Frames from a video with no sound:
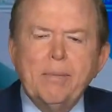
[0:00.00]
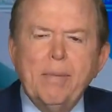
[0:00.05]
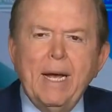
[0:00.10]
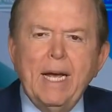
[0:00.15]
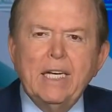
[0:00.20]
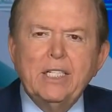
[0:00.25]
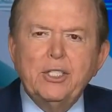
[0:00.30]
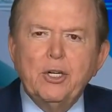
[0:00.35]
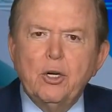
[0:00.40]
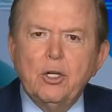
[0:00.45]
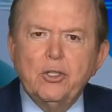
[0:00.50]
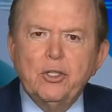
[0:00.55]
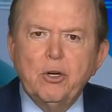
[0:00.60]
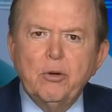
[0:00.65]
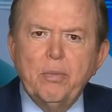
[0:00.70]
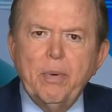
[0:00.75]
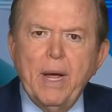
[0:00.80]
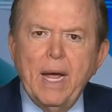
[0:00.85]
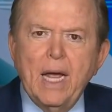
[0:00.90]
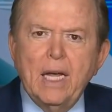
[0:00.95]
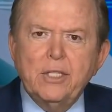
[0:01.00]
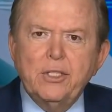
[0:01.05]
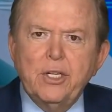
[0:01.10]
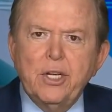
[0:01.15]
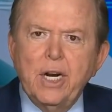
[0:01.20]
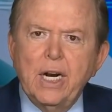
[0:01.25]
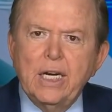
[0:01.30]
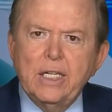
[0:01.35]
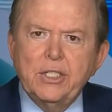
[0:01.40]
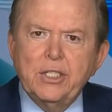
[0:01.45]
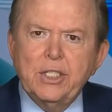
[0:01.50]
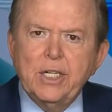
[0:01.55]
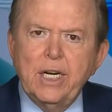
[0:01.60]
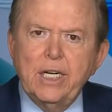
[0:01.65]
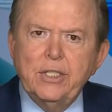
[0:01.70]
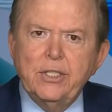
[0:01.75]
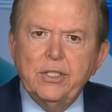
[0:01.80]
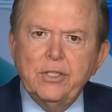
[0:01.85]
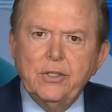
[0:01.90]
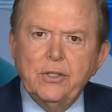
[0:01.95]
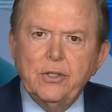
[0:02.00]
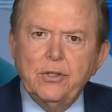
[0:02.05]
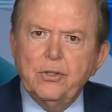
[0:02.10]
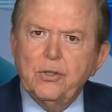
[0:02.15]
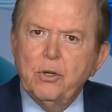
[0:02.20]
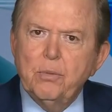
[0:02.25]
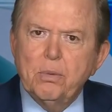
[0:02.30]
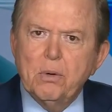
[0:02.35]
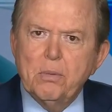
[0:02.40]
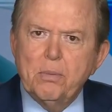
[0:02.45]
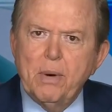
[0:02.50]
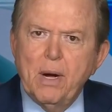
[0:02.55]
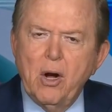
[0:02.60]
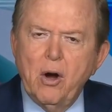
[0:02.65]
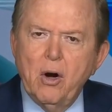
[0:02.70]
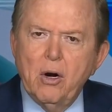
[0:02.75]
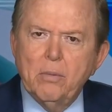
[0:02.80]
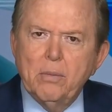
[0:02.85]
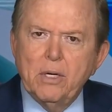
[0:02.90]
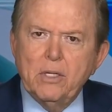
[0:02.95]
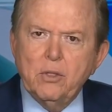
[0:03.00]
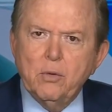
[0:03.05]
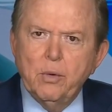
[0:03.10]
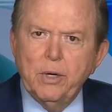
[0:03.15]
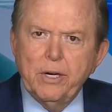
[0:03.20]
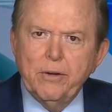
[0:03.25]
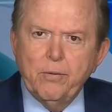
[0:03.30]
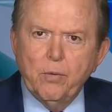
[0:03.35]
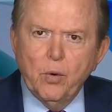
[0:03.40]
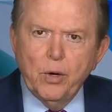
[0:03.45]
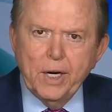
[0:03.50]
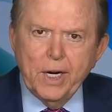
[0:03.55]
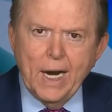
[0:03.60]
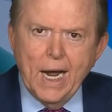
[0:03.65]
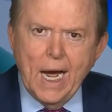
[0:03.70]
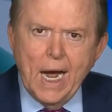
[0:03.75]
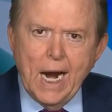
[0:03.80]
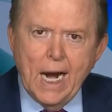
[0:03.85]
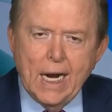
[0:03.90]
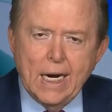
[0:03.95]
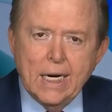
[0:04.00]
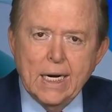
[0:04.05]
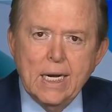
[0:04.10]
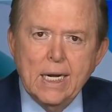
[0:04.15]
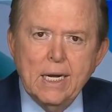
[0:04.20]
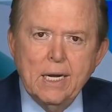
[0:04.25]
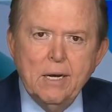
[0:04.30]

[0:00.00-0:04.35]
to match or surpass the United States as a superpower by 2049.